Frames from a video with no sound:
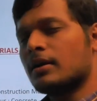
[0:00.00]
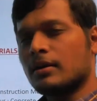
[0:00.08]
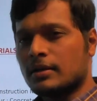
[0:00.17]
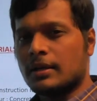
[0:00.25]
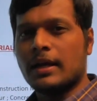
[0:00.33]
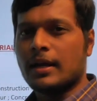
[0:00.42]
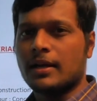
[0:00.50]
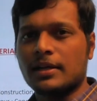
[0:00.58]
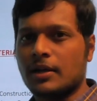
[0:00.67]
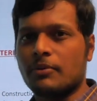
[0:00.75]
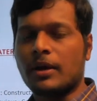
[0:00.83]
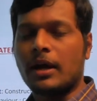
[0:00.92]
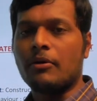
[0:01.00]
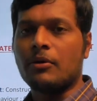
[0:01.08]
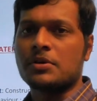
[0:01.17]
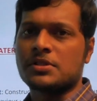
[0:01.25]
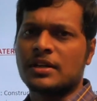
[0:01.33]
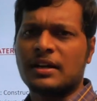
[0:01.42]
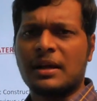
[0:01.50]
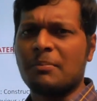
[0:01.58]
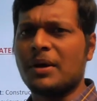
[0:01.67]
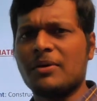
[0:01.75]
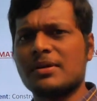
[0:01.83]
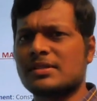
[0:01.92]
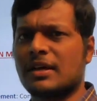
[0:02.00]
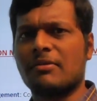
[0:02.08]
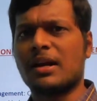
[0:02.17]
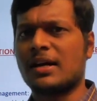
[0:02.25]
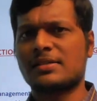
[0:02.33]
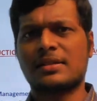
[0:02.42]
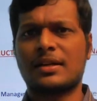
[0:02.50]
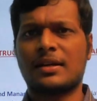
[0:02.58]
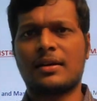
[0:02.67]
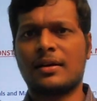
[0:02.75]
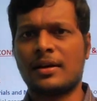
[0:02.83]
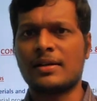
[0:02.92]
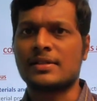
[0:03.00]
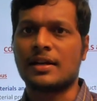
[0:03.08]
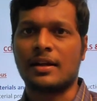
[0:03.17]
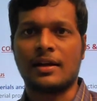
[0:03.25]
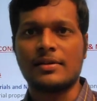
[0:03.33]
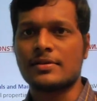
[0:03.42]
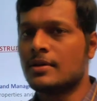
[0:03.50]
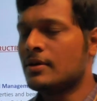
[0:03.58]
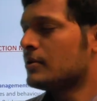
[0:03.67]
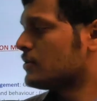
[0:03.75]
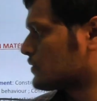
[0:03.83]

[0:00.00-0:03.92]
uh, here and there we have a question timber was never asked in uh, recent years so